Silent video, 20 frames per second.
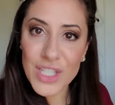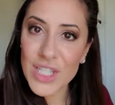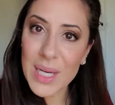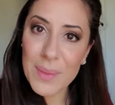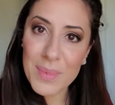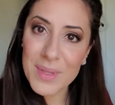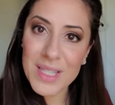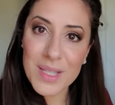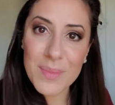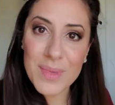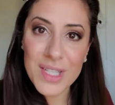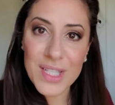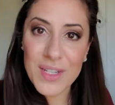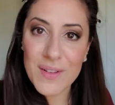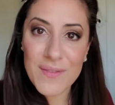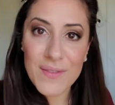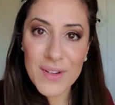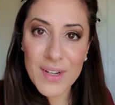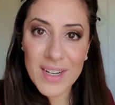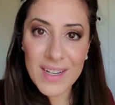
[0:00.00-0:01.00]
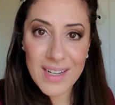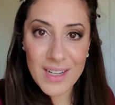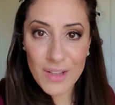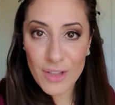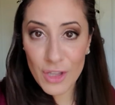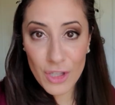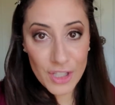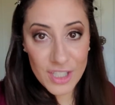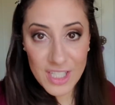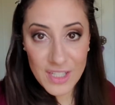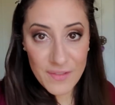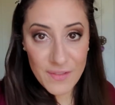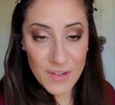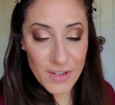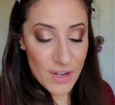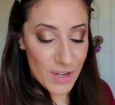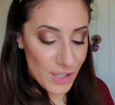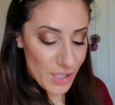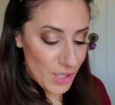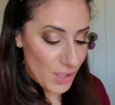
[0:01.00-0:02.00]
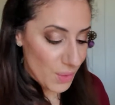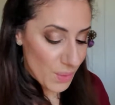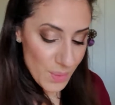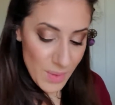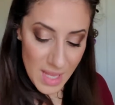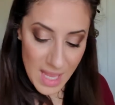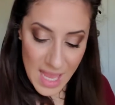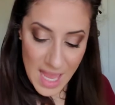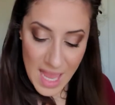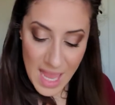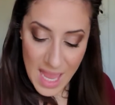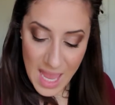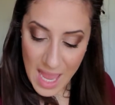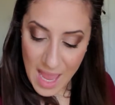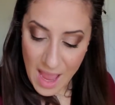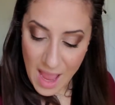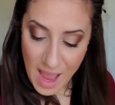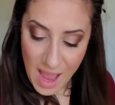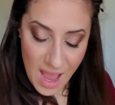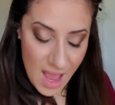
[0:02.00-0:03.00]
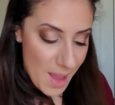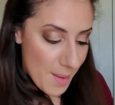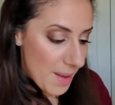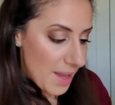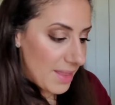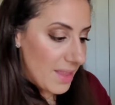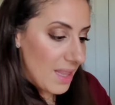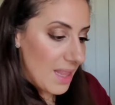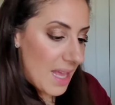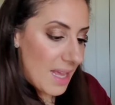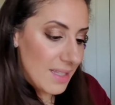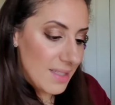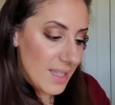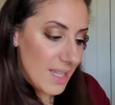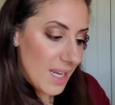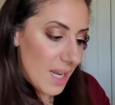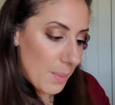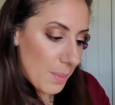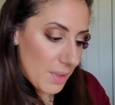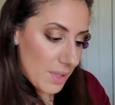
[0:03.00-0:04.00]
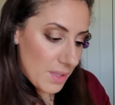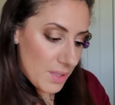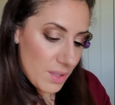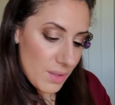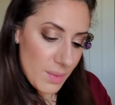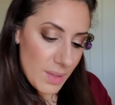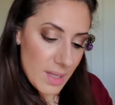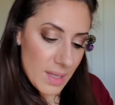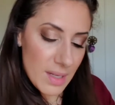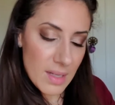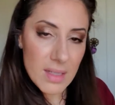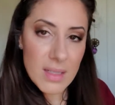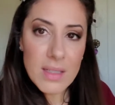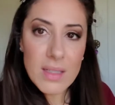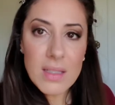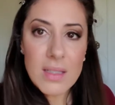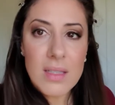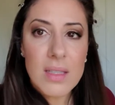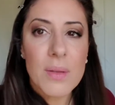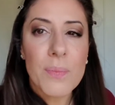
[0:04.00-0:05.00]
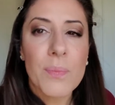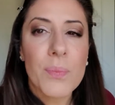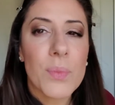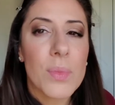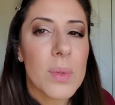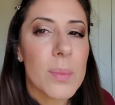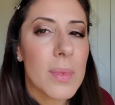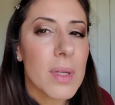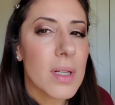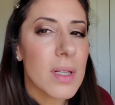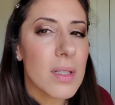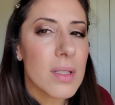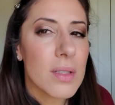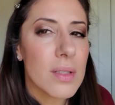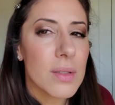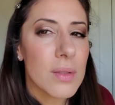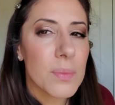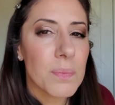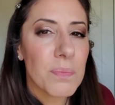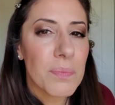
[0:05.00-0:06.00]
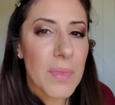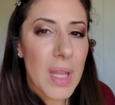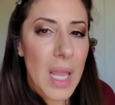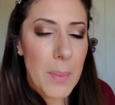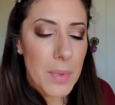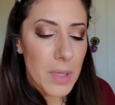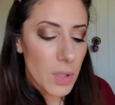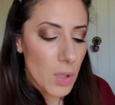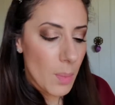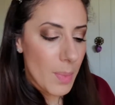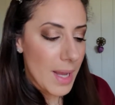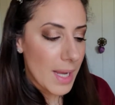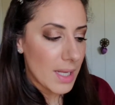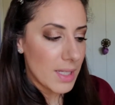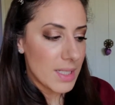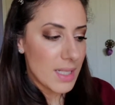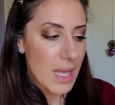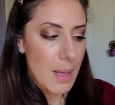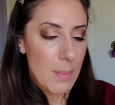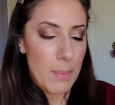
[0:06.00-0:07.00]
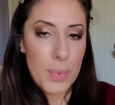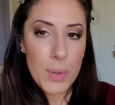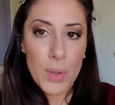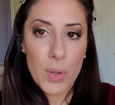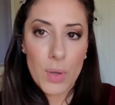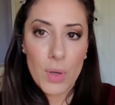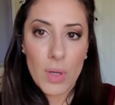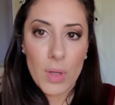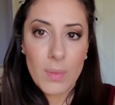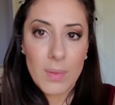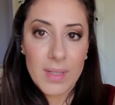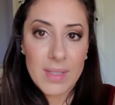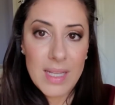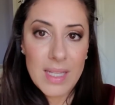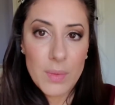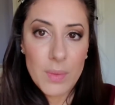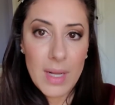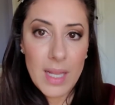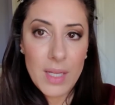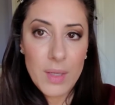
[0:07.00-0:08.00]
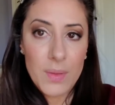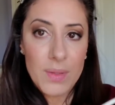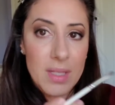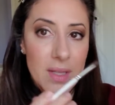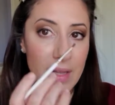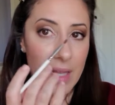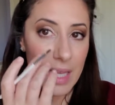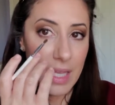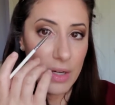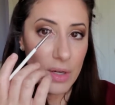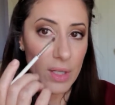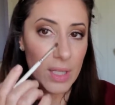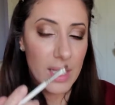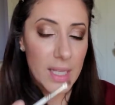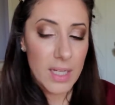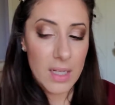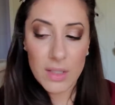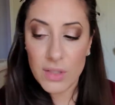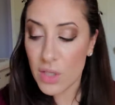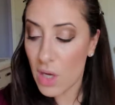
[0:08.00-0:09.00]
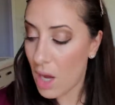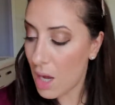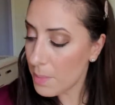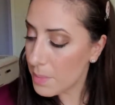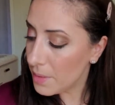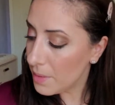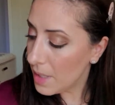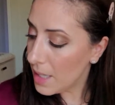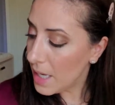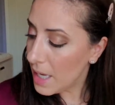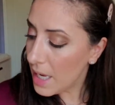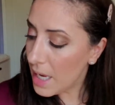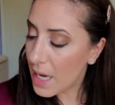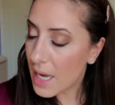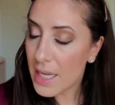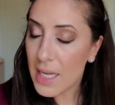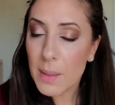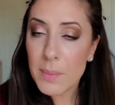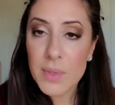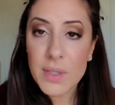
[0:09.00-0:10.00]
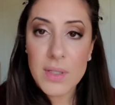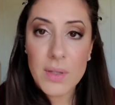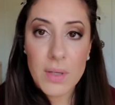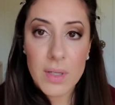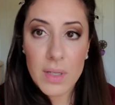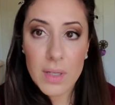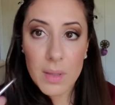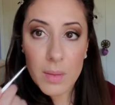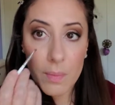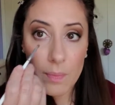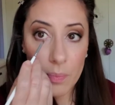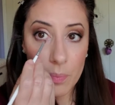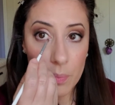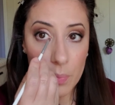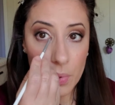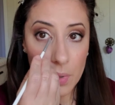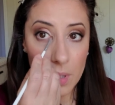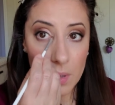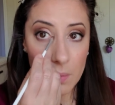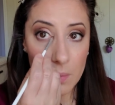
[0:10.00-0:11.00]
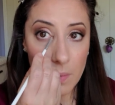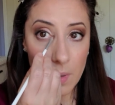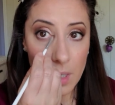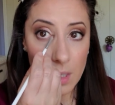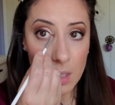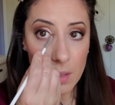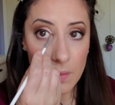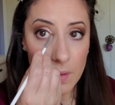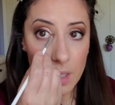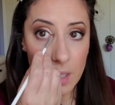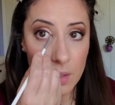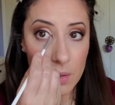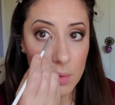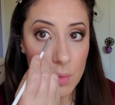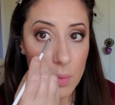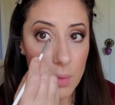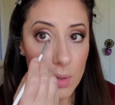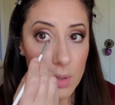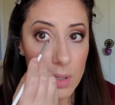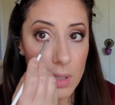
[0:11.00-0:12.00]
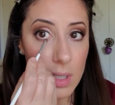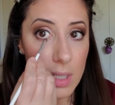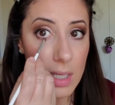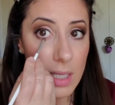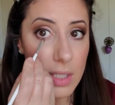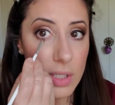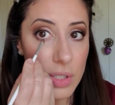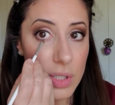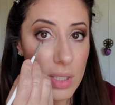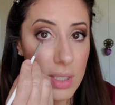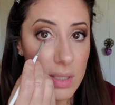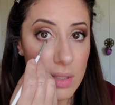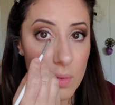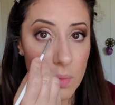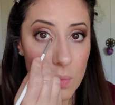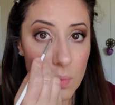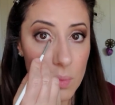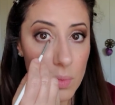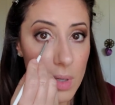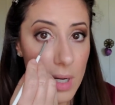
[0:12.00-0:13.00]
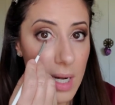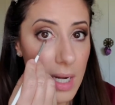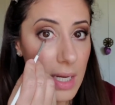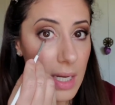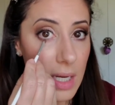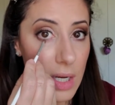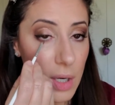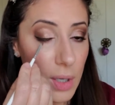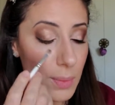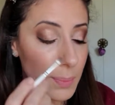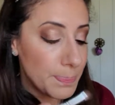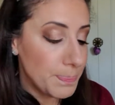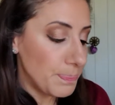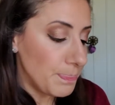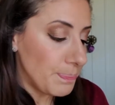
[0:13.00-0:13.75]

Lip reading: shape is a bit different and it'll look different on you. And the last thing I'm gonna do is, what am I gonna do? I'm gonna go back into that pearl because that's what I use in the inner lid on top. And I'm just gonna put it right on the inner corner and just right here.